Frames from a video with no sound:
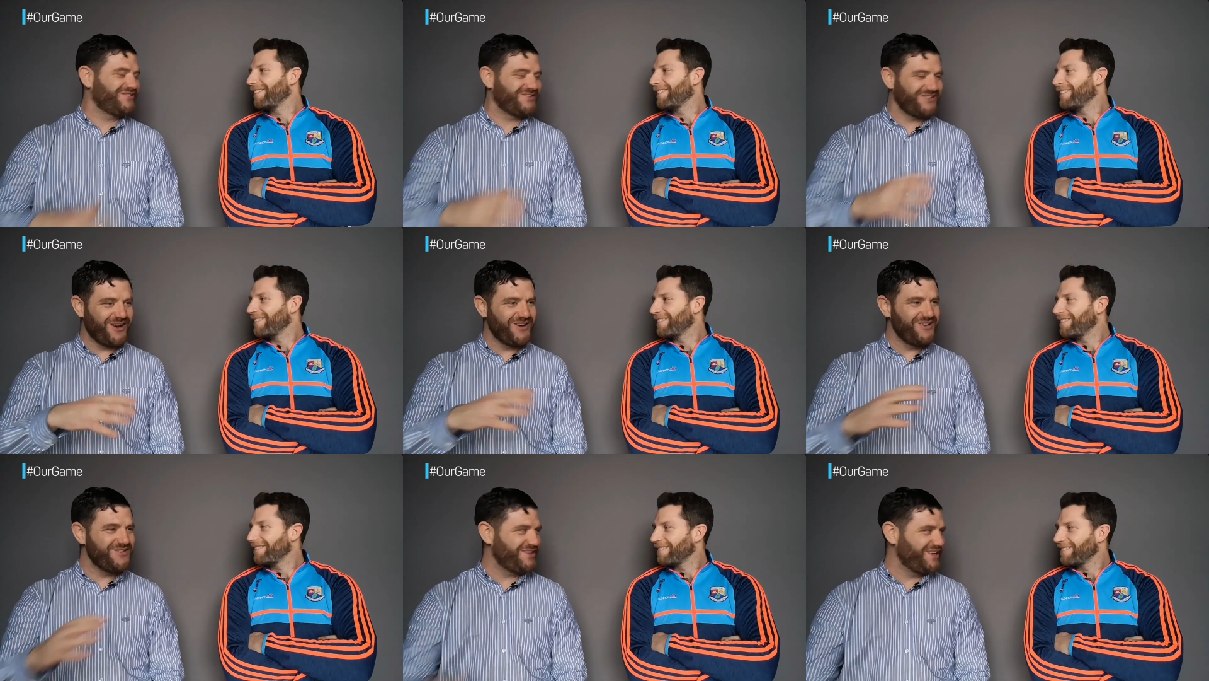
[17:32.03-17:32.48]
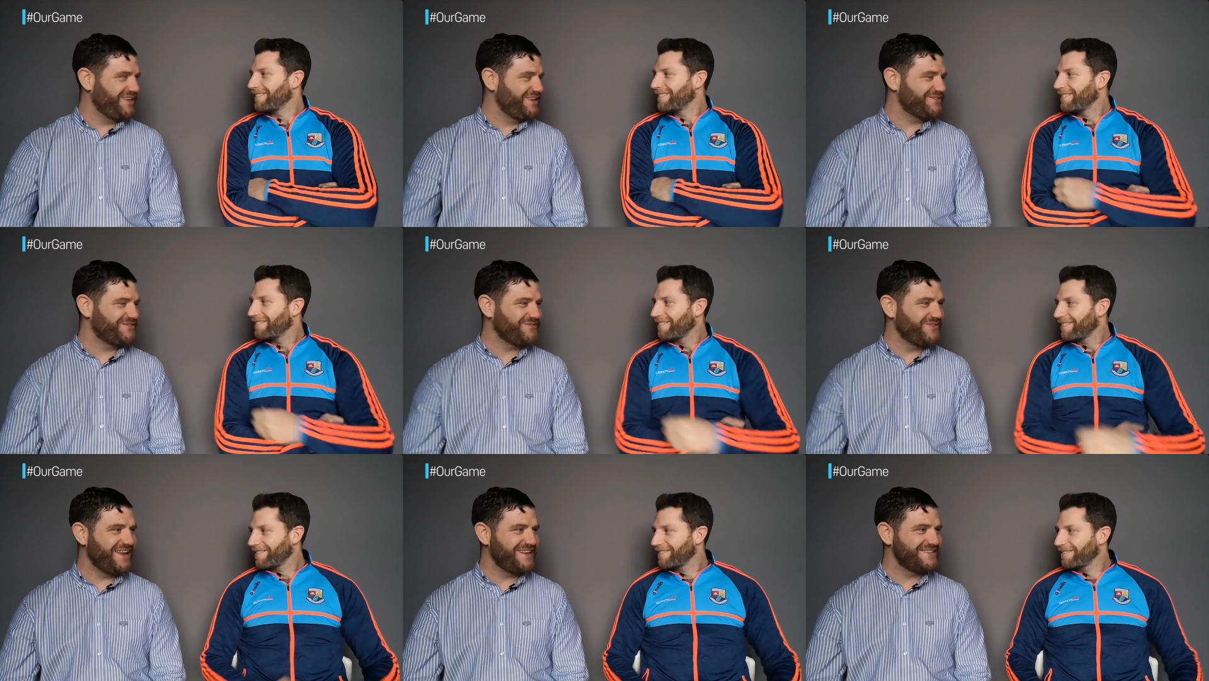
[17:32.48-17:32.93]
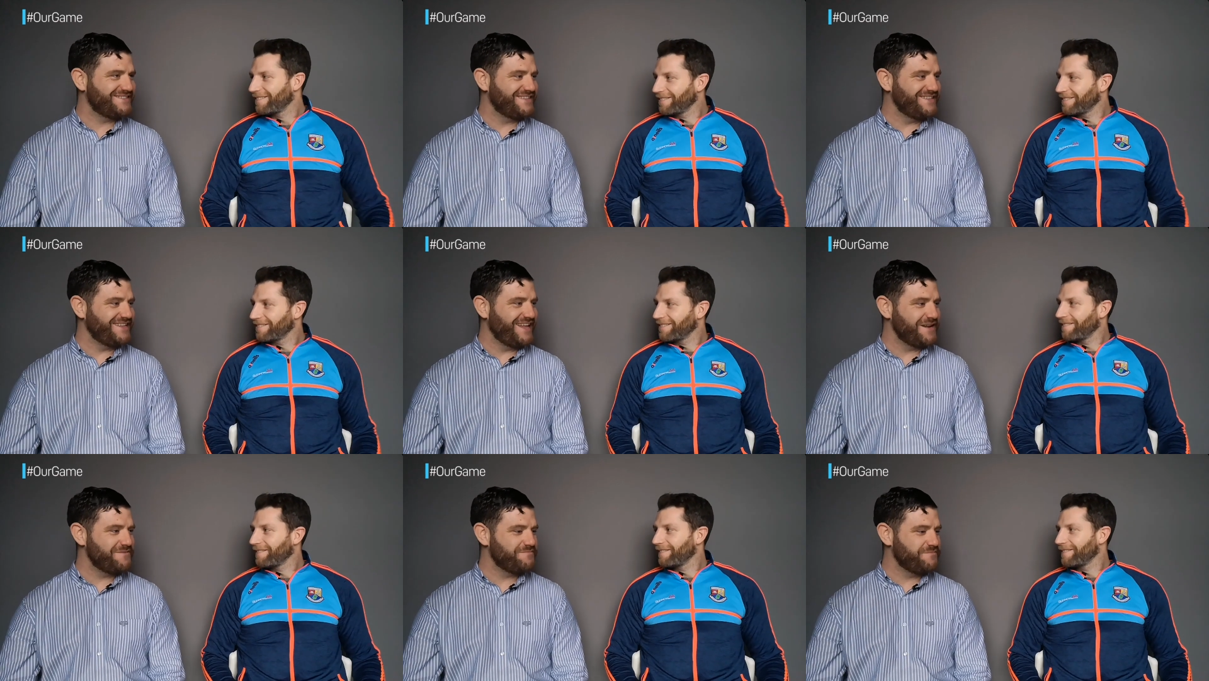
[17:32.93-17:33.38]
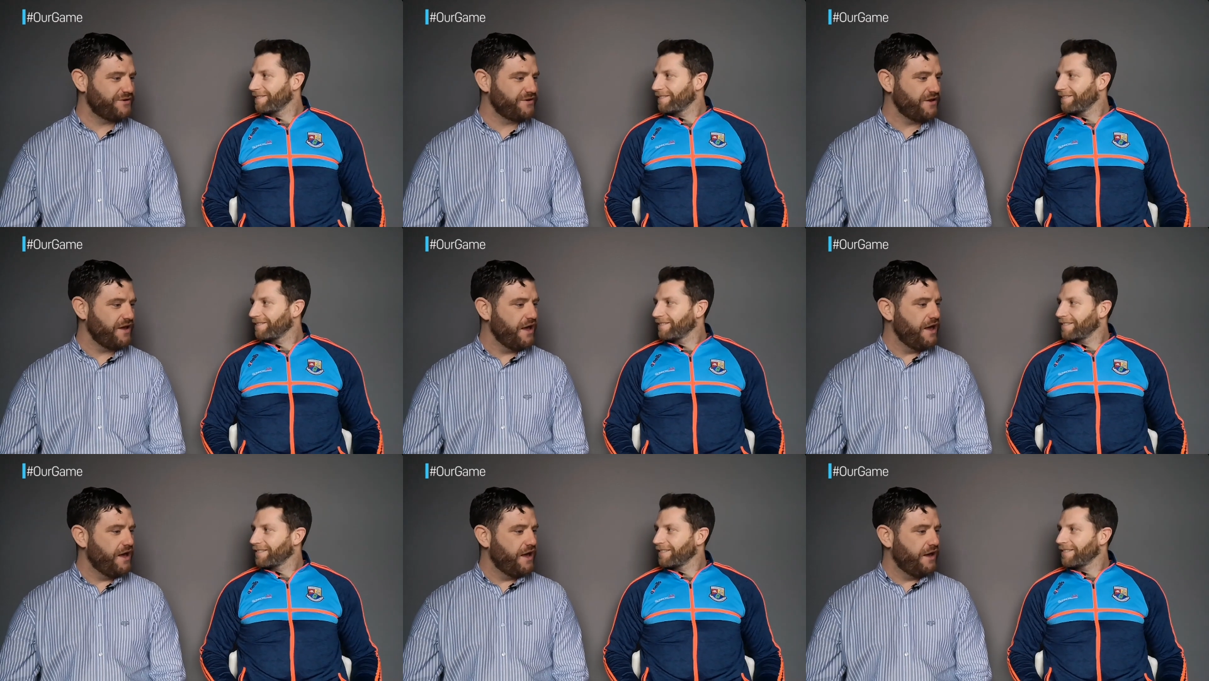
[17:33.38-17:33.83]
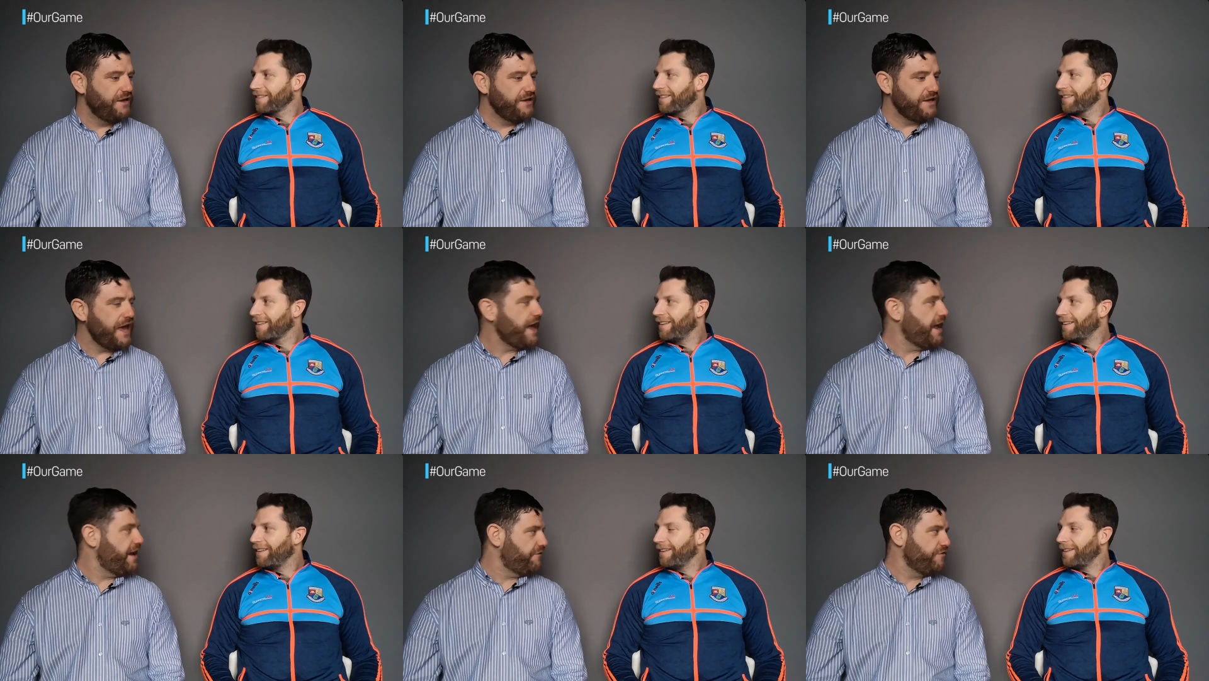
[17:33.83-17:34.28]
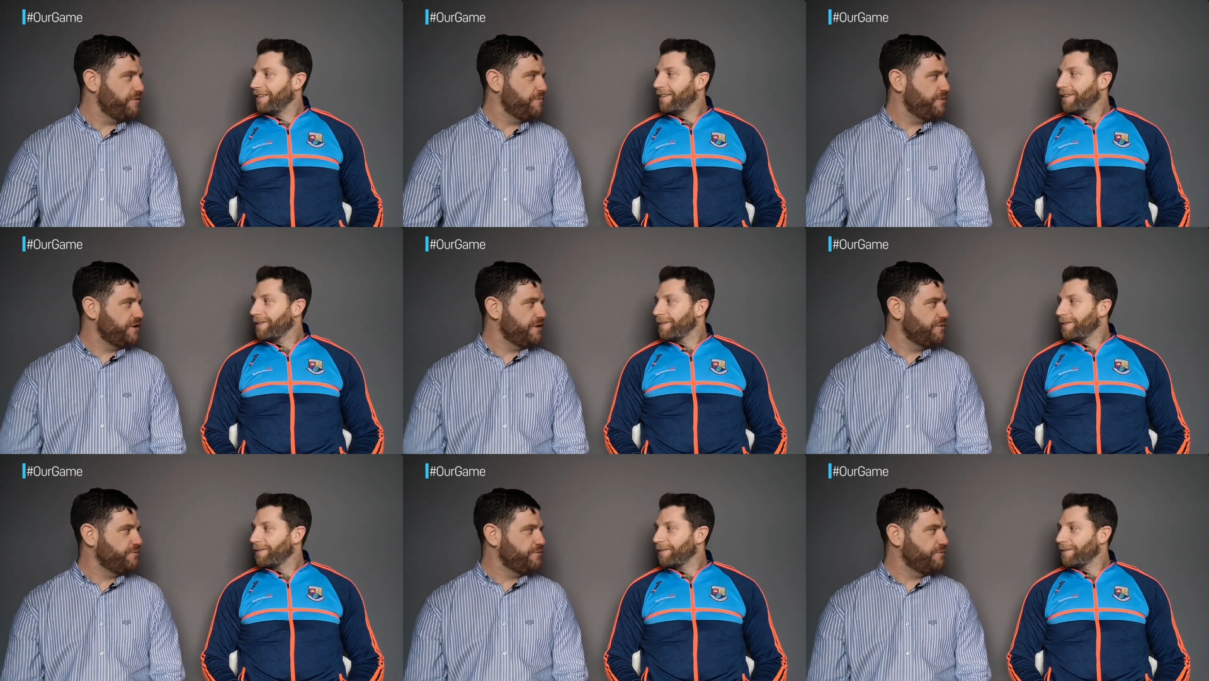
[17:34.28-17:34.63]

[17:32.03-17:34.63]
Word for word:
Speaker 1: south, east, west, and that. But yeah, everybody